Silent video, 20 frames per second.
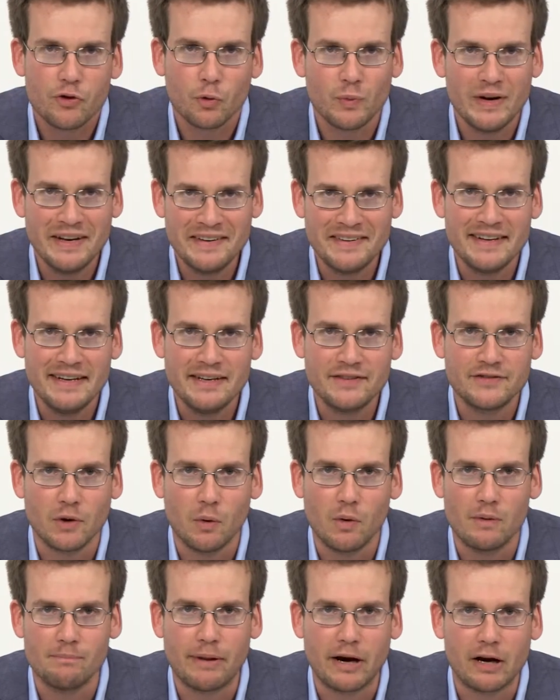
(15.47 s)
The reason he's
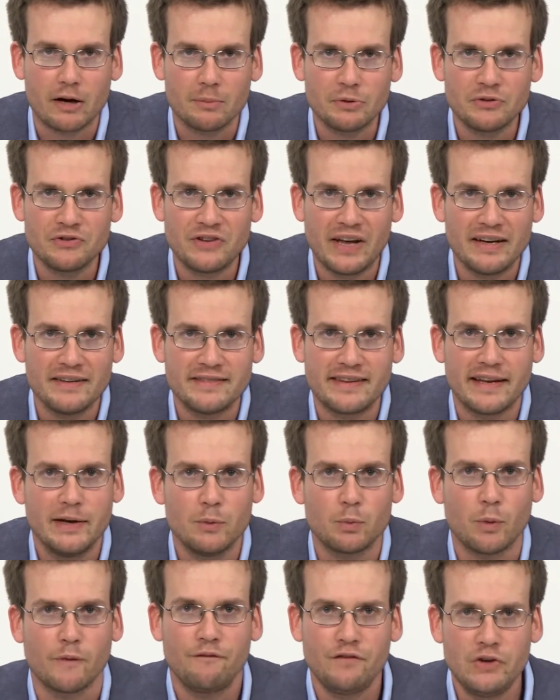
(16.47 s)
so unbearable, Stan, is that
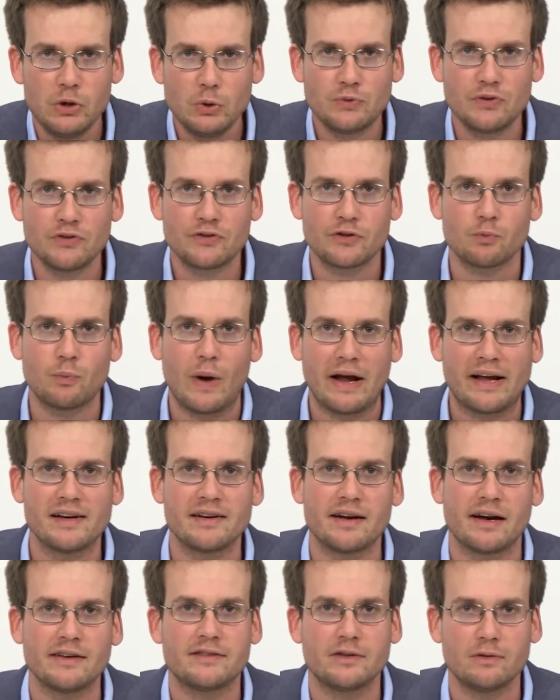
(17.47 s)
he refuses to
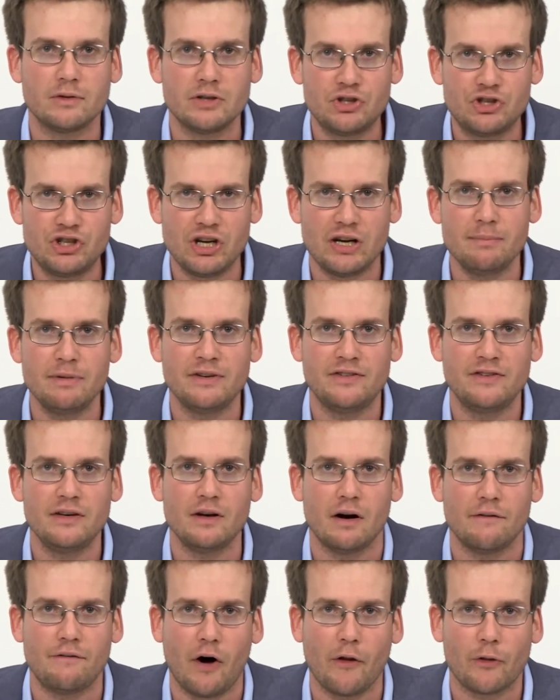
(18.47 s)
recognize the
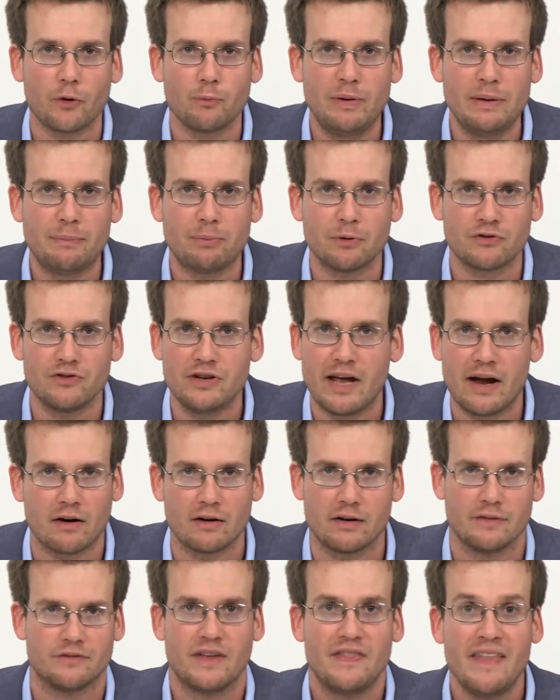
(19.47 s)
legitimacy of other people's
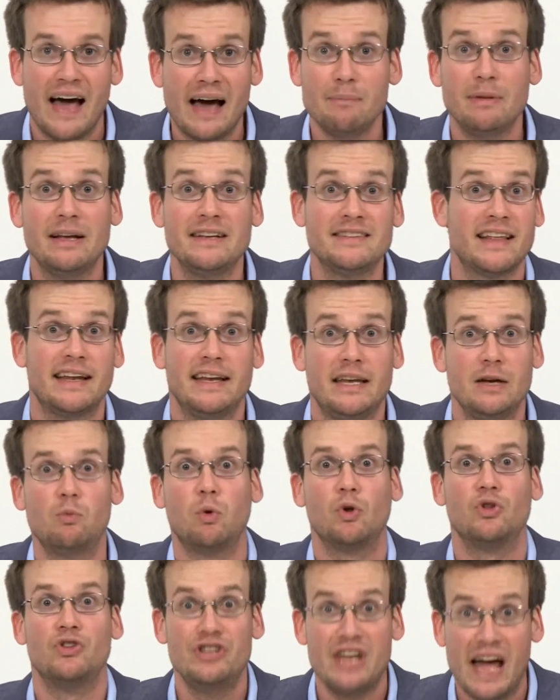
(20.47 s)
narratives, and that means that he
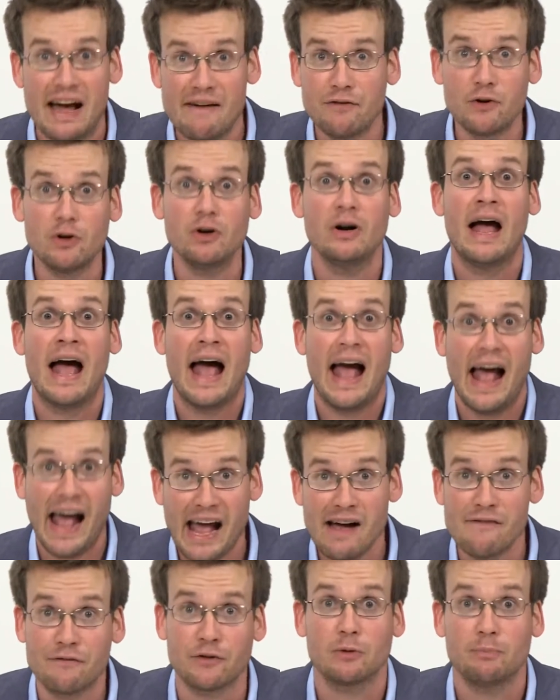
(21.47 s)
will never,
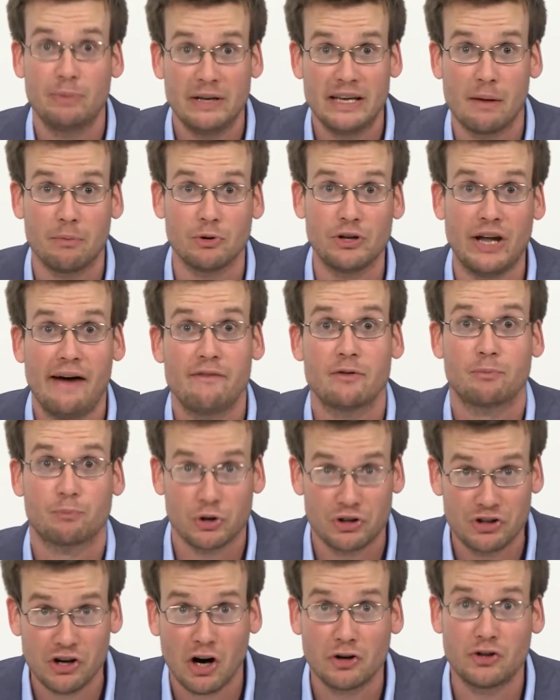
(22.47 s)
ever be able to have a
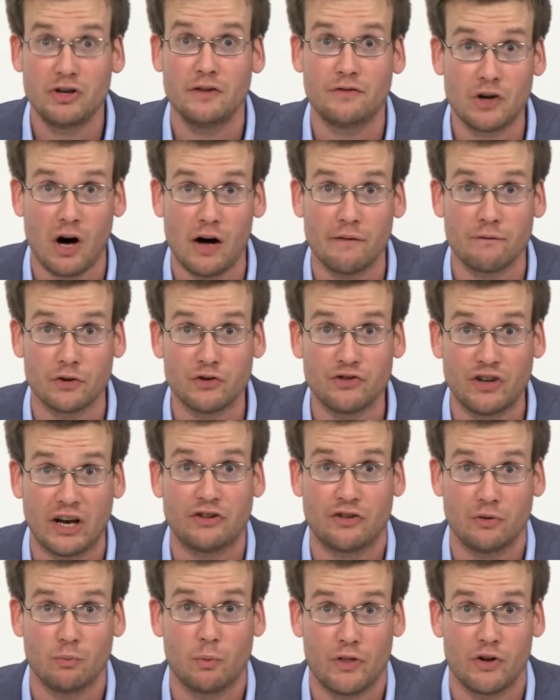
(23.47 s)
productive
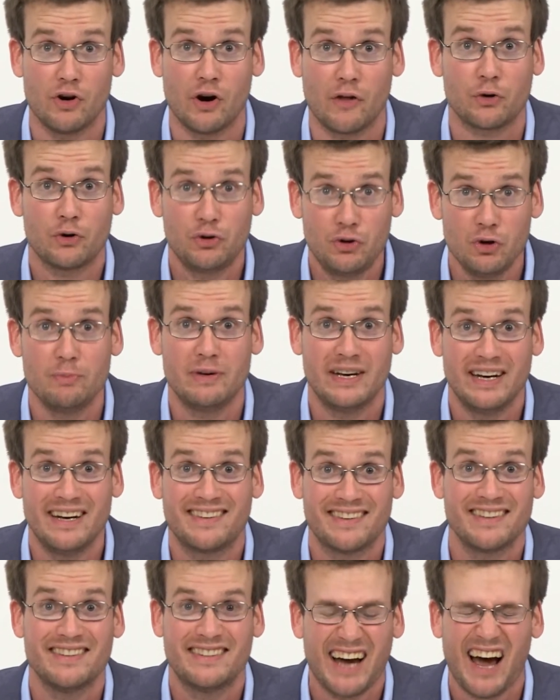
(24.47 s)
conversation with another human in
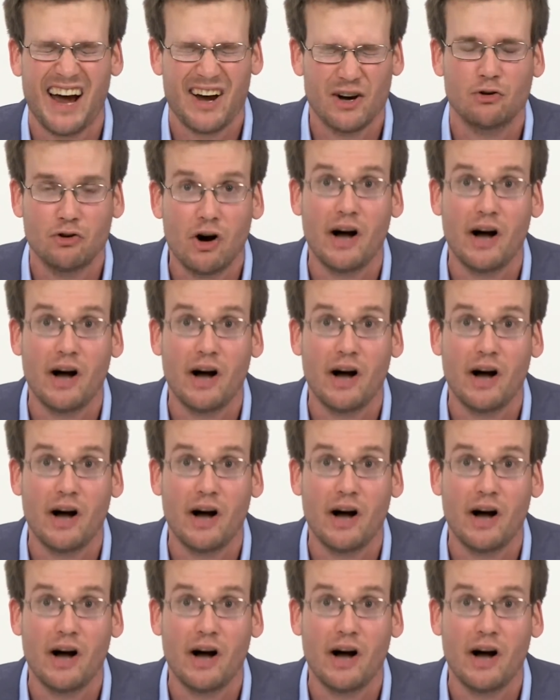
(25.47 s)
his entire